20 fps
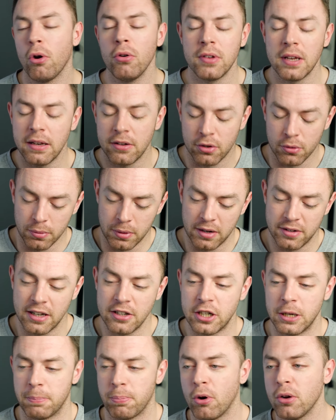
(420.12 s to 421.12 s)

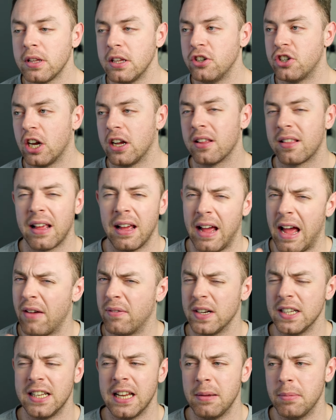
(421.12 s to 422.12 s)
Essentially, protein shakes get
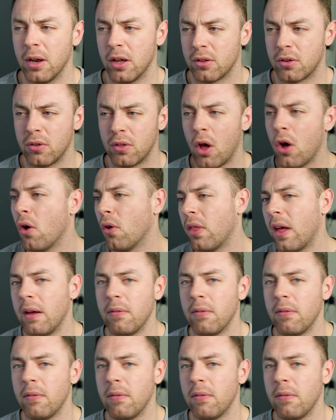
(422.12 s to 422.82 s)
heavily demonized because, oh,